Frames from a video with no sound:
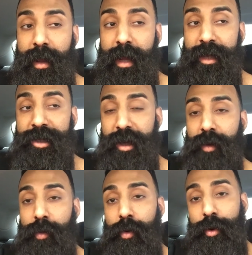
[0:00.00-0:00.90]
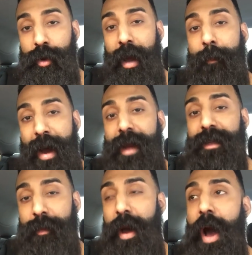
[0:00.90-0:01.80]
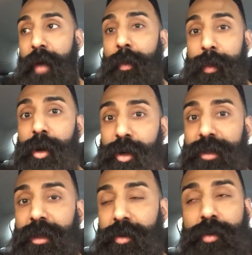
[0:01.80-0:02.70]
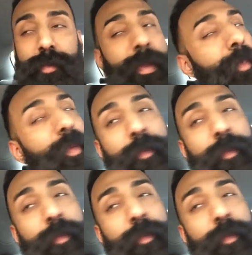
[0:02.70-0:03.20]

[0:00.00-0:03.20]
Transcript: in general you're not biased about how the beard looks on you. People